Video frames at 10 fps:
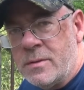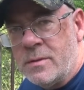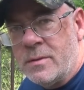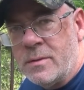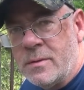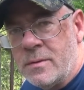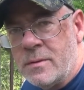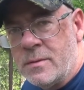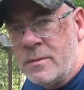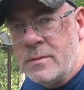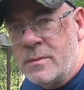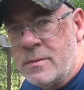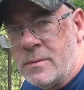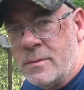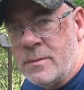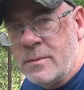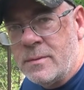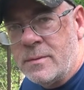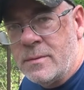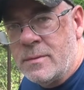
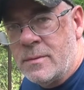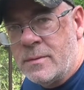(silence)